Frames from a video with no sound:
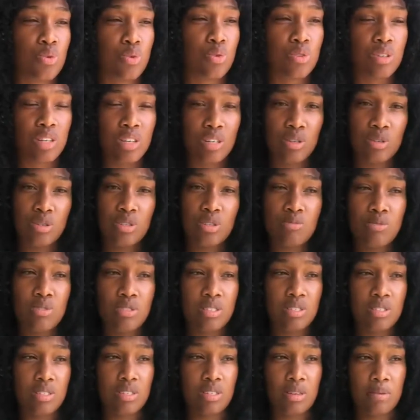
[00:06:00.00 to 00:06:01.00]
No, not low immune
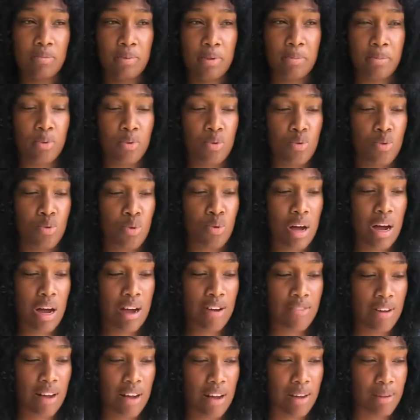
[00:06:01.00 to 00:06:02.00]
system. People who
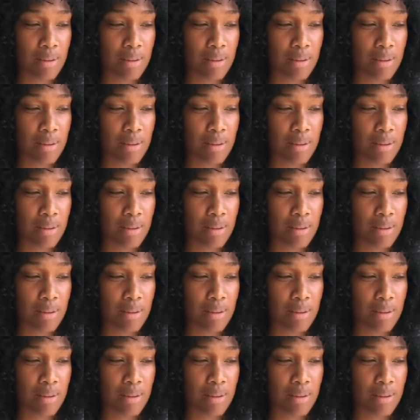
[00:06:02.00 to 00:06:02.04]
have